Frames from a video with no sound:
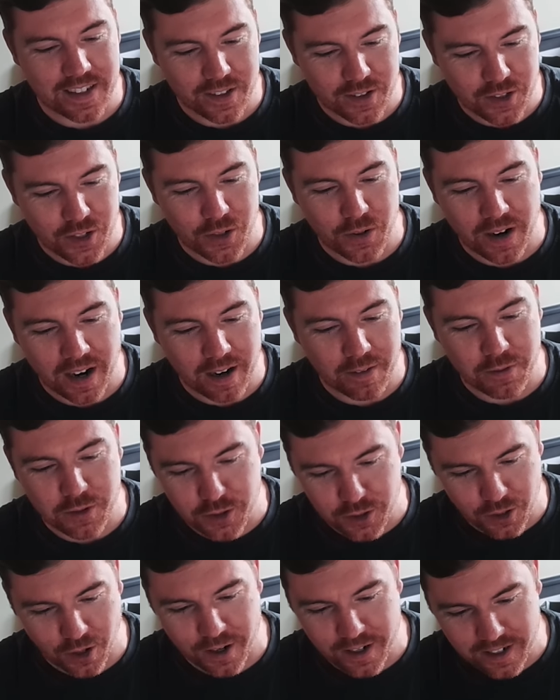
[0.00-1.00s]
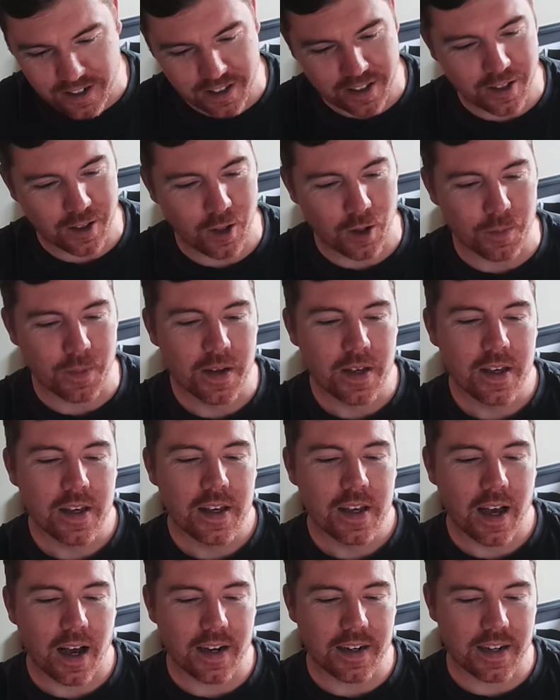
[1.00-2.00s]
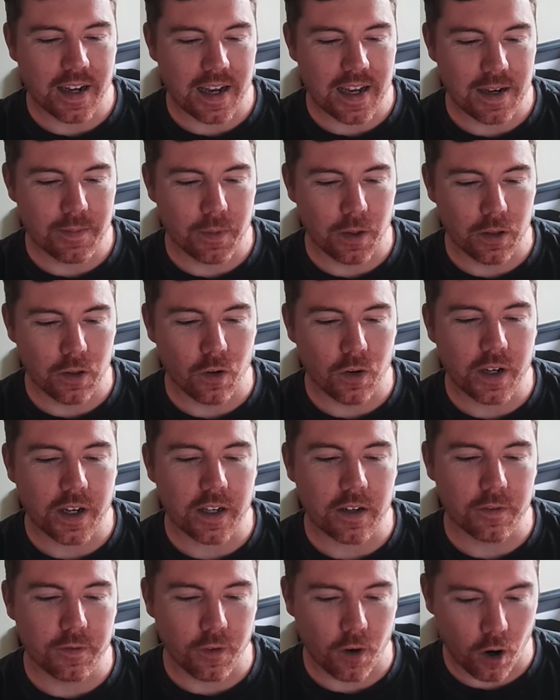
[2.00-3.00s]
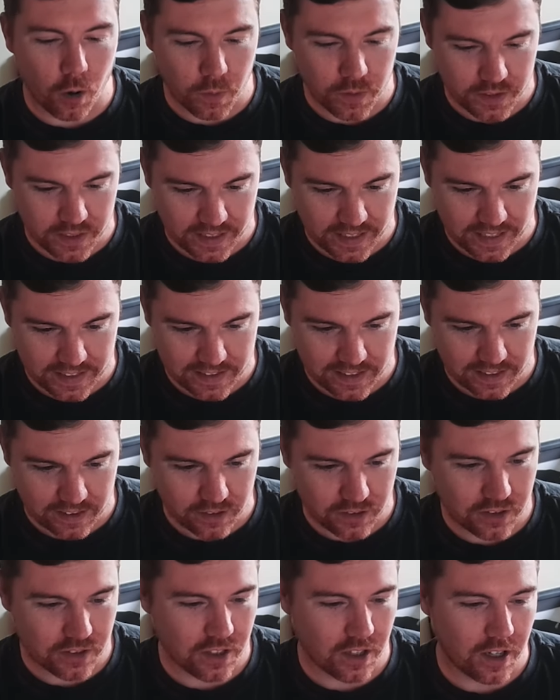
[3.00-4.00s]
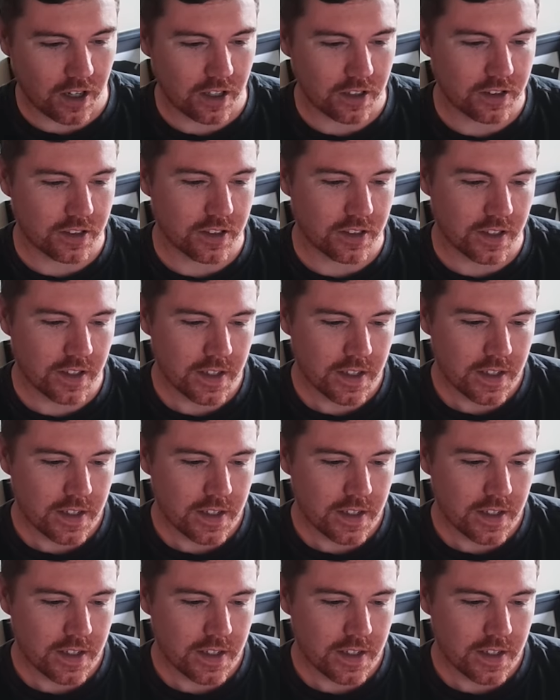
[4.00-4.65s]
to have joined the club and I am looking forward to getting started.